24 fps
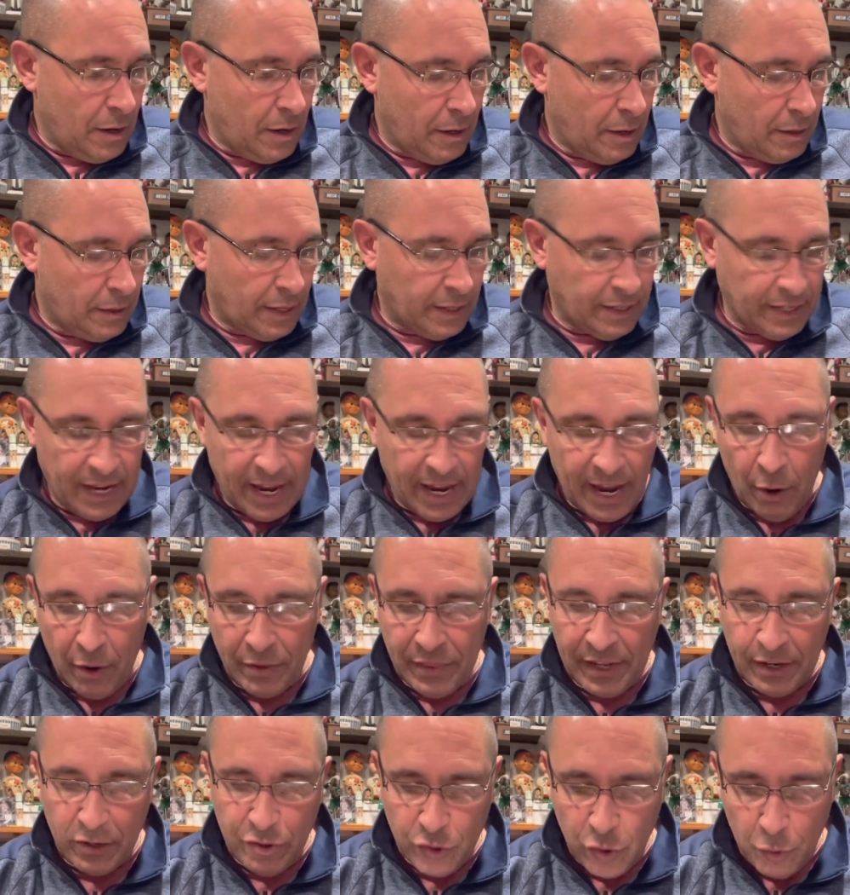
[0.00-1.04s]
Another guy who I
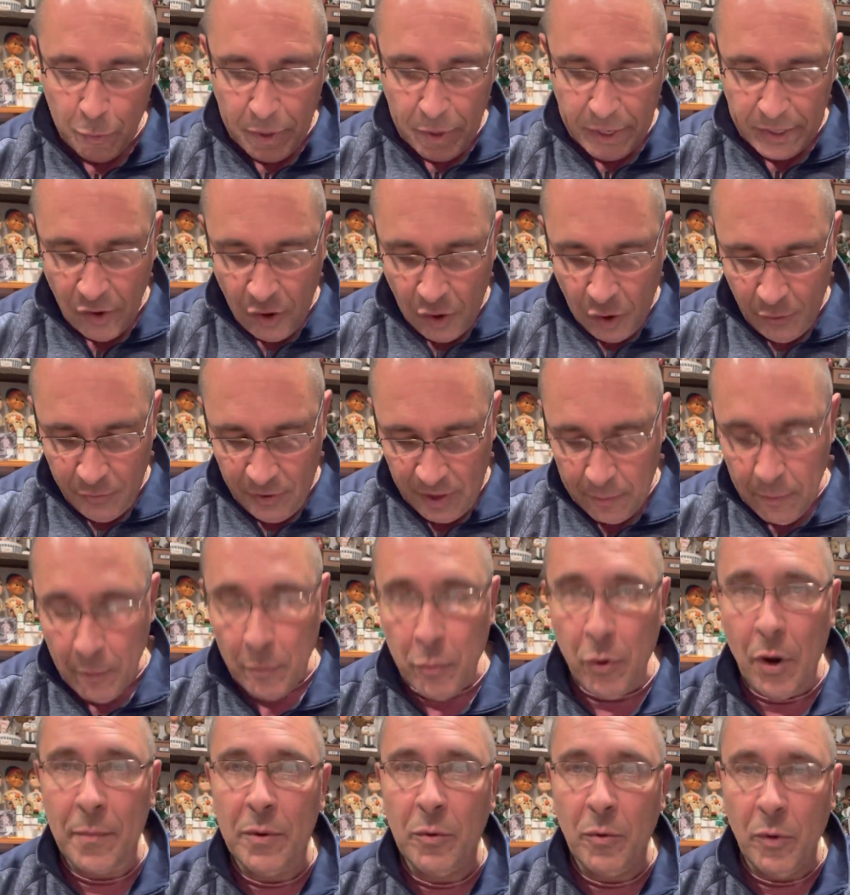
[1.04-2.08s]
think should be in the Hall of Fame and
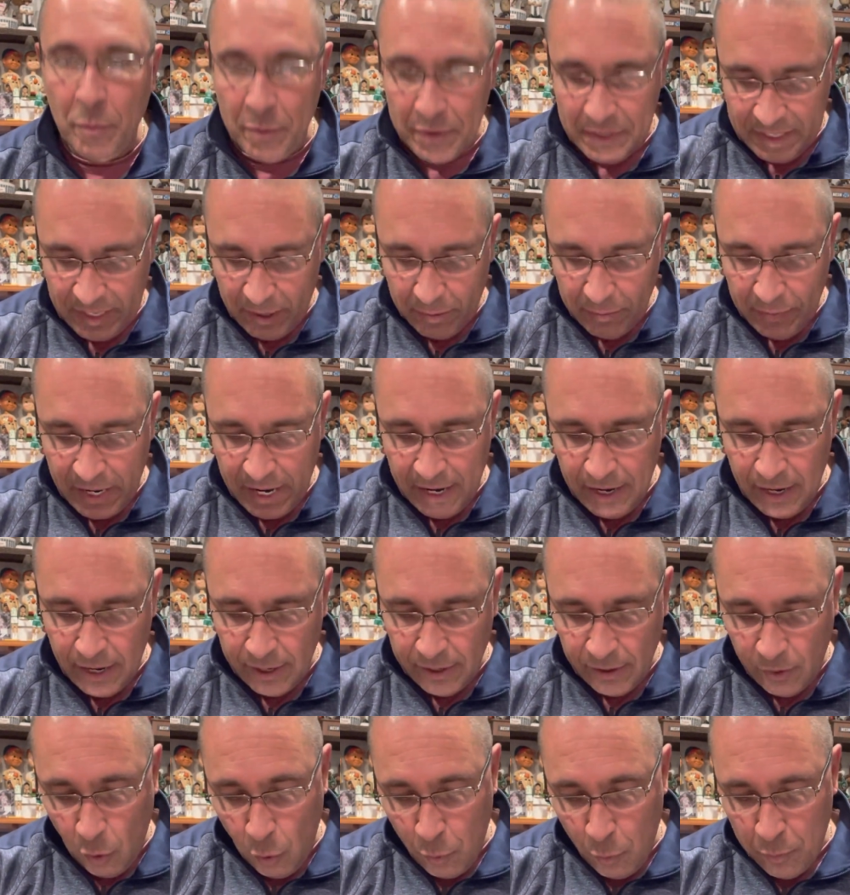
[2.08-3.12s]
probably will be someday, I
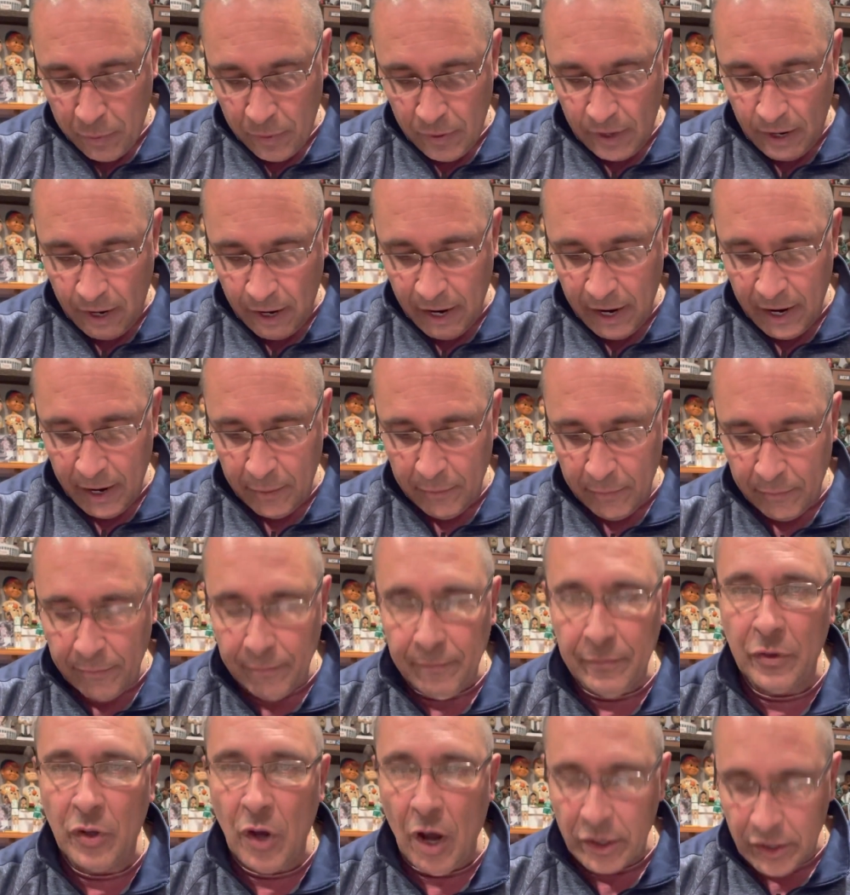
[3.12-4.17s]
hope.
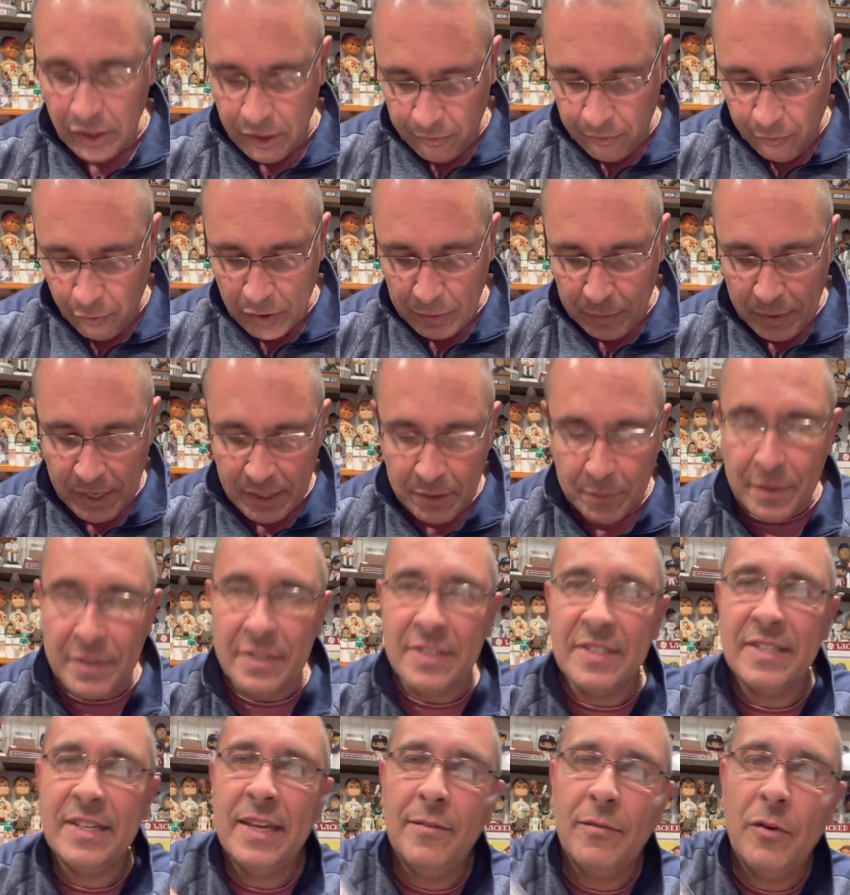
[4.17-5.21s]
Dodgers first baseman,
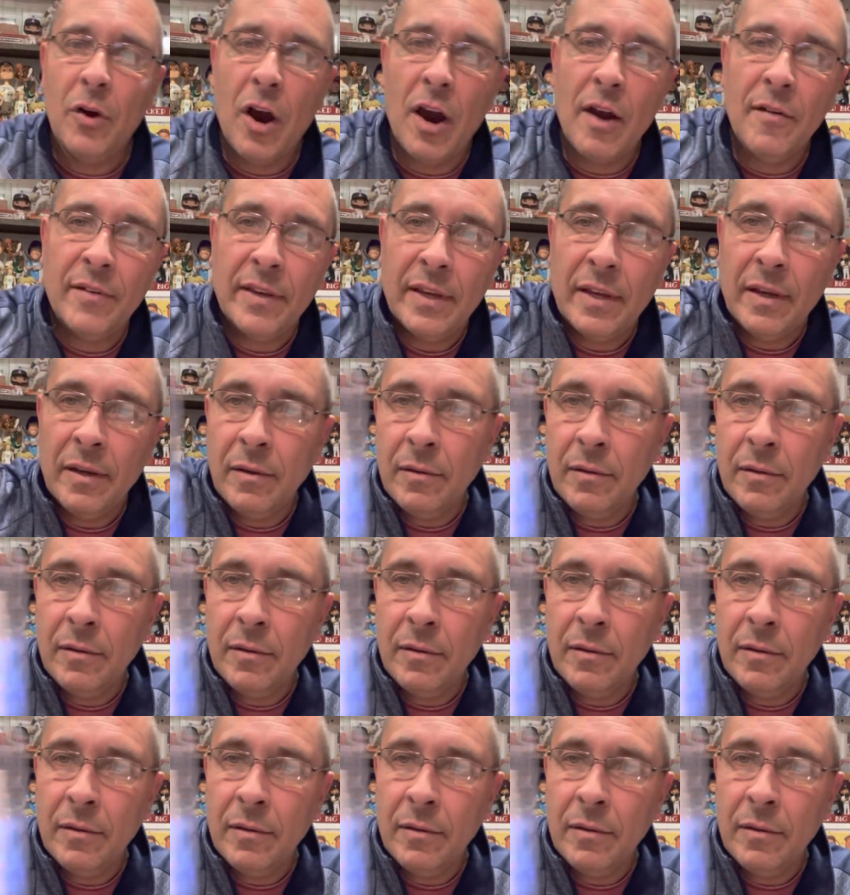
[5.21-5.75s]
Steve Garvey.